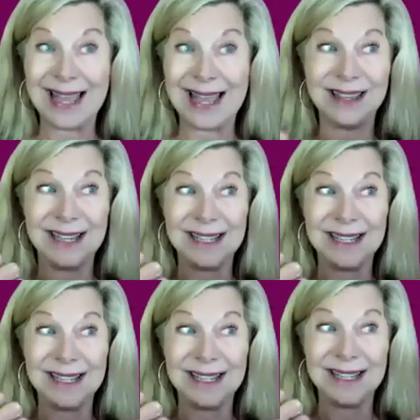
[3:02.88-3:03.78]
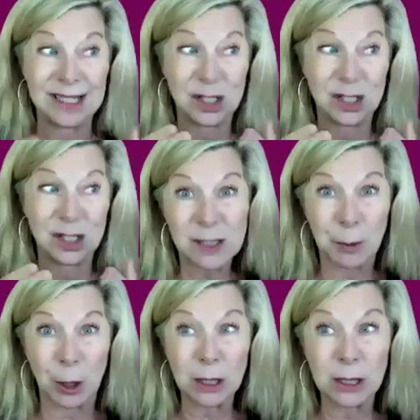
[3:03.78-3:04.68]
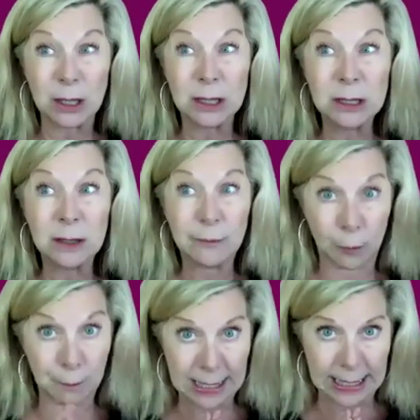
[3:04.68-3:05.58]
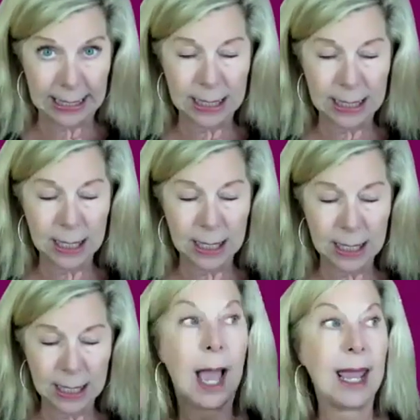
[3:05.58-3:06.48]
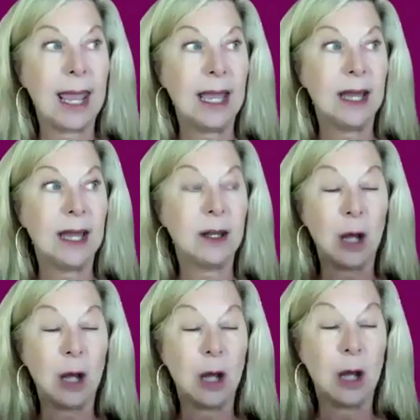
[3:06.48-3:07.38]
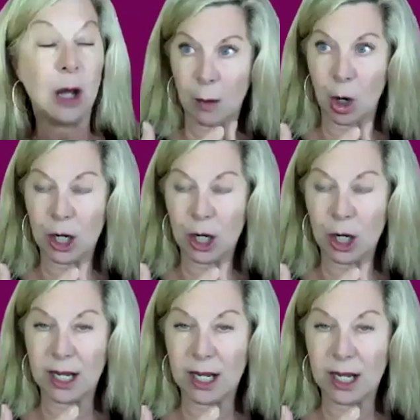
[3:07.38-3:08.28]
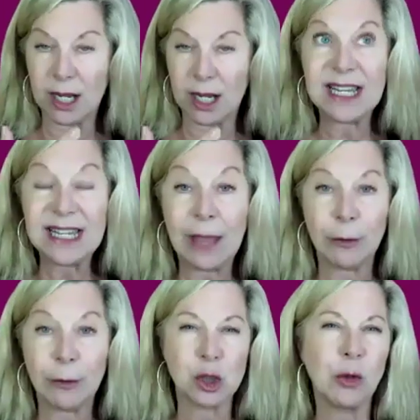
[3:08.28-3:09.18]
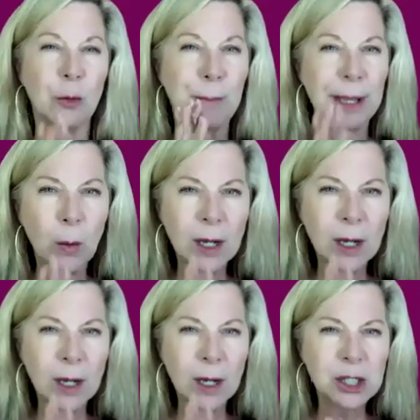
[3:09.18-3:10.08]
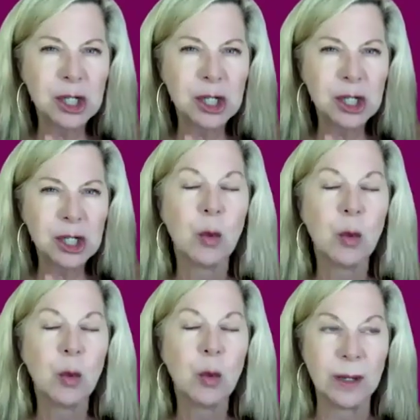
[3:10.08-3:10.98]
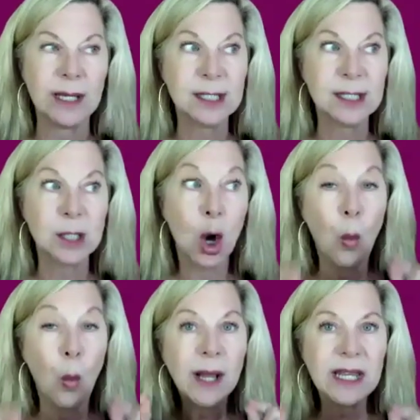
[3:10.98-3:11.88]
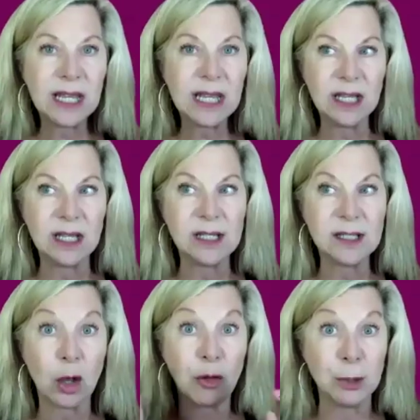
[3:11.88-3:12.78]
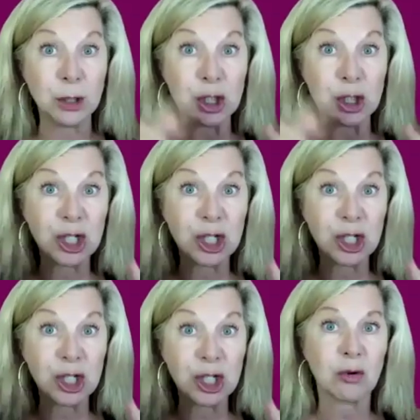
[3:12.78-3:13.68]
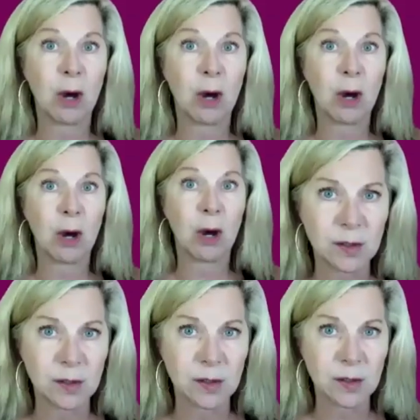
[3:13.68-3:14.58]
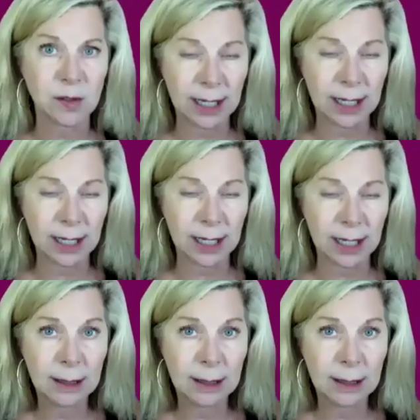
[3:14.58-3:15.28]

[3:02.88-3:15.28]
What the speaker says: And it's Facebook for me and email marketing that together. So the big question I have for you right now is what is the machine that drives your sales and marketing?